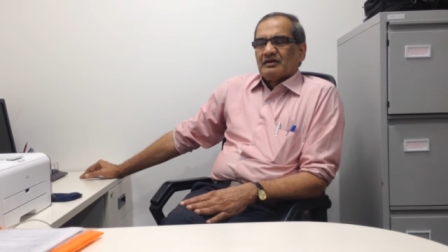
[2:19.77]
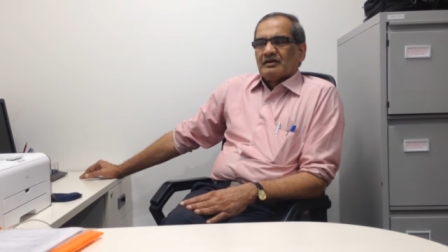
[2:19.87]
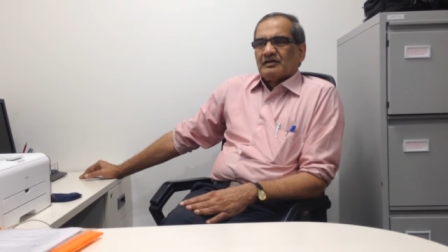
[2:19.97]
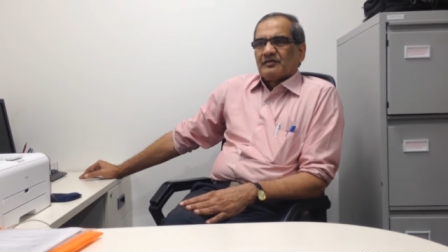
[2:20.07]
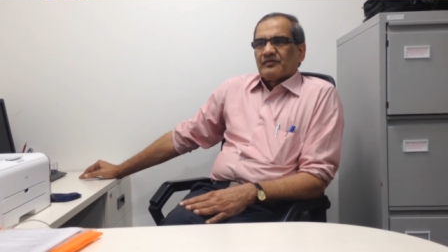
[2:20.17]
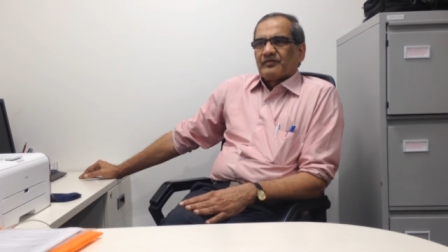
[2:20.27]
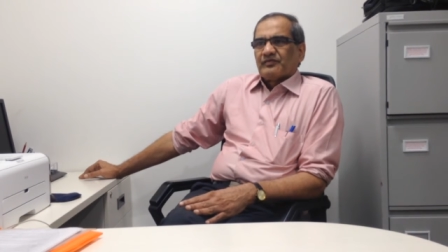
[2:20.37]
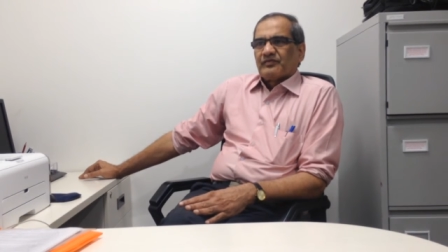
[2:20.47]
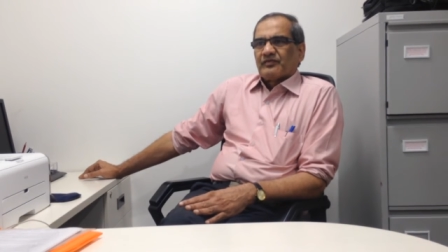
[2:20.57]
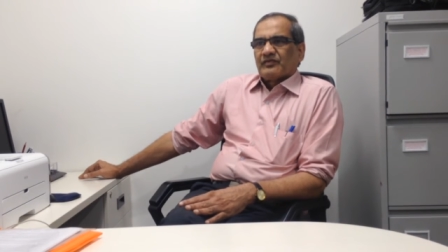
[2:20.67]
uh,
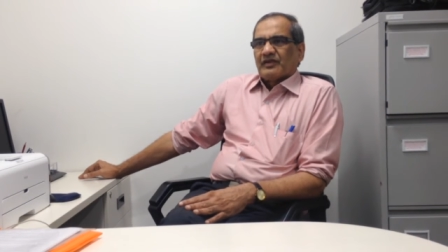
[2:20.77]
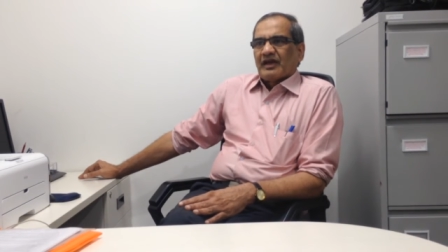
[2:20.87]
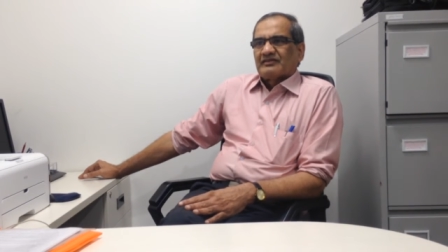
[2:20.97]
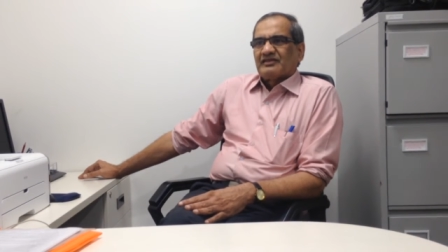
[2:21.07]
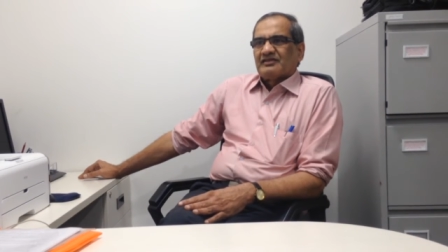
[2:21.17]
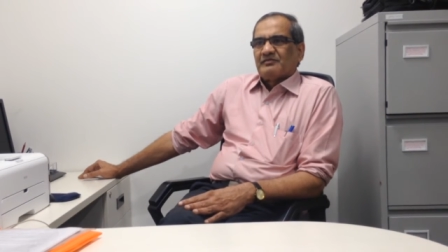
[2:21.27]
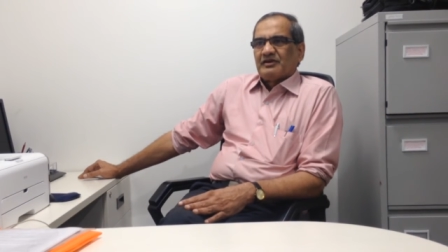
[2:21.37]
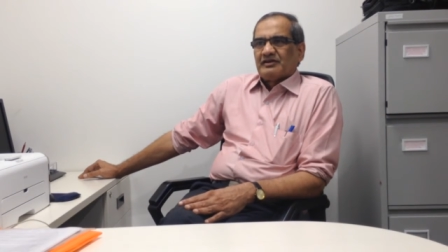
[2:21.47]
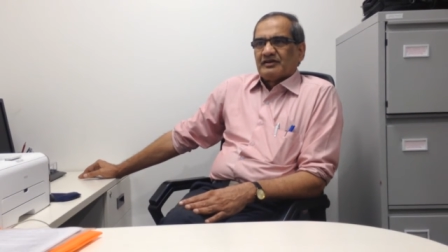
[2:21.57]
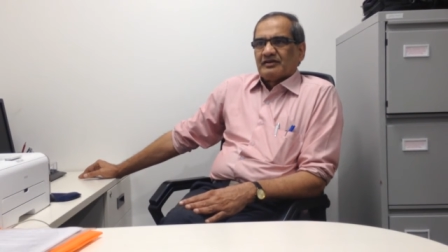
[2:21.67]

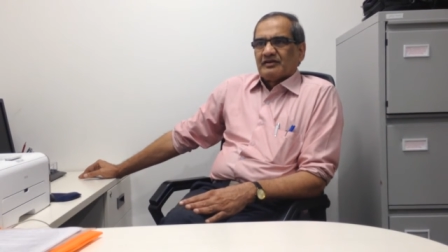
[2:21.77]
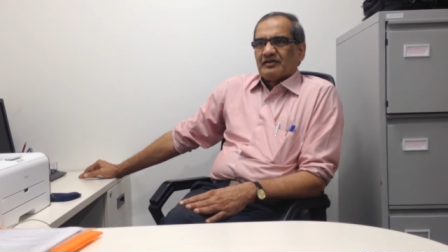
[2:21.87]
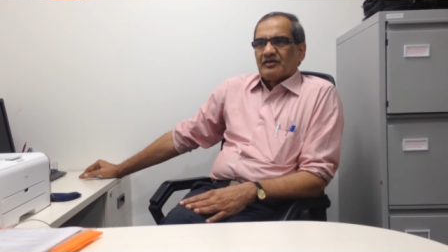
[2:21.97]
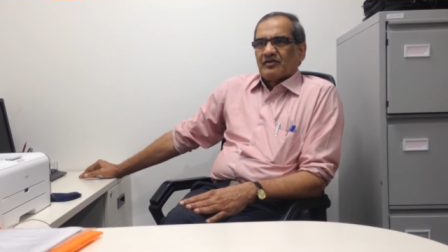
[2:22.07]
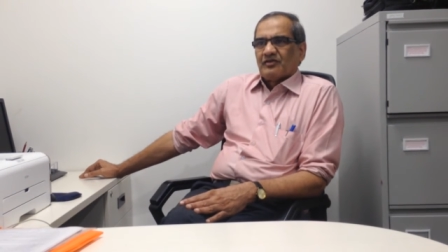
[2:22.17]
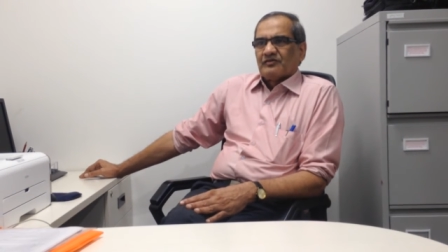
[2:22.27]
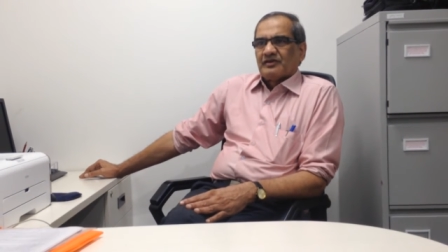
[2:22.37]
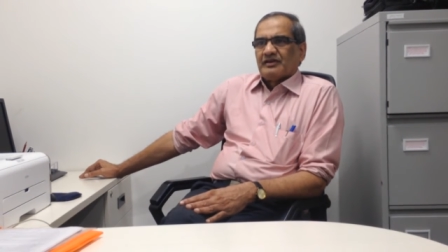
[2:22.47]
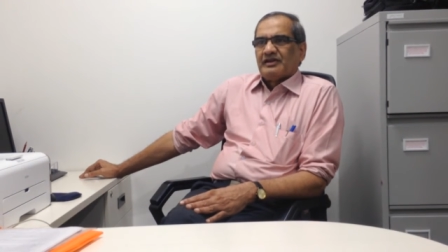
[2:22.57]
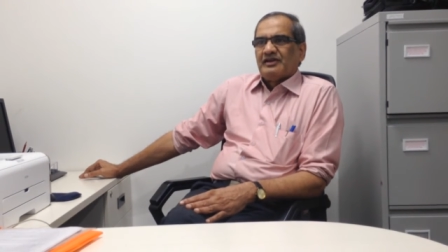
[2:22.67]
accessibility
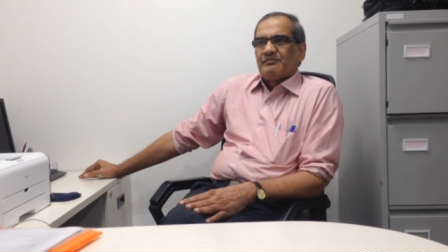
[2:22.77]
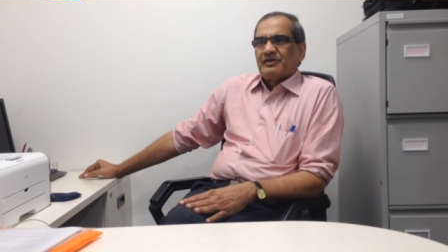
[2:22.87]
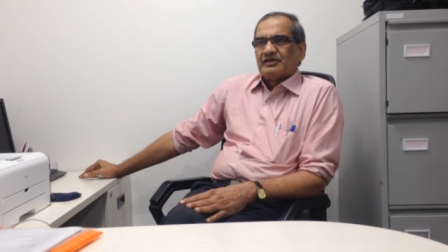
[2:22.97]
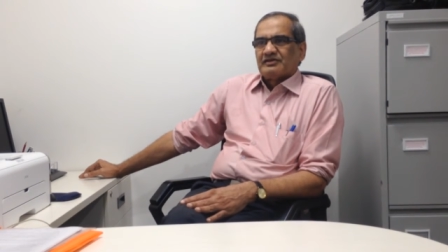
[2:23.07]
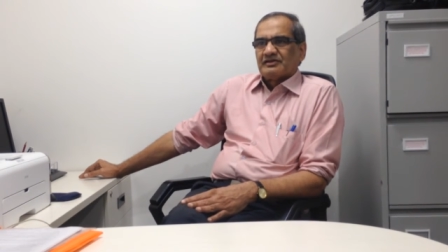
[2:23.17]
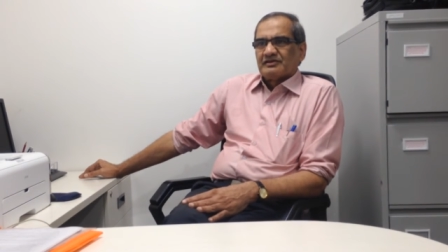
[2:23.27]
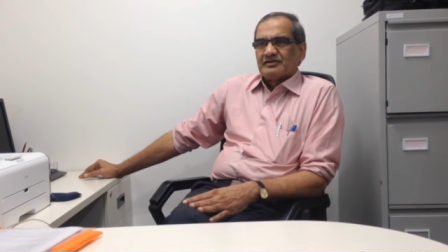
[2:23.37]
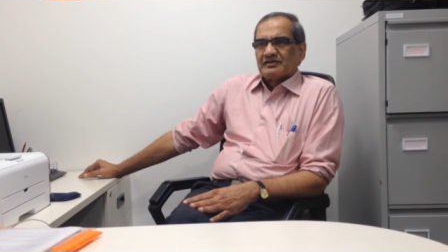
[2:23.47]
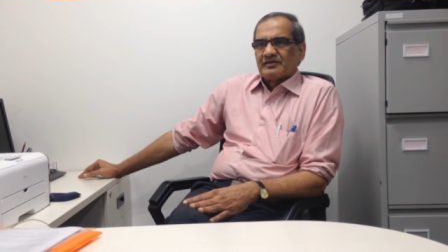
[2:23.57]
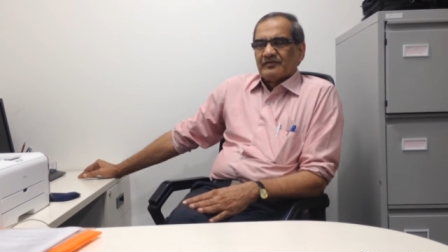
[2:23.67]
of the needy
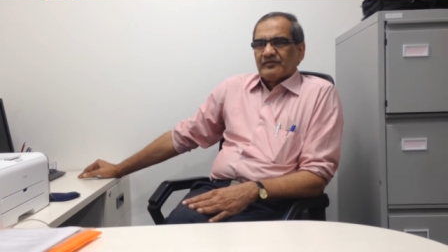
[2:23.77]
patients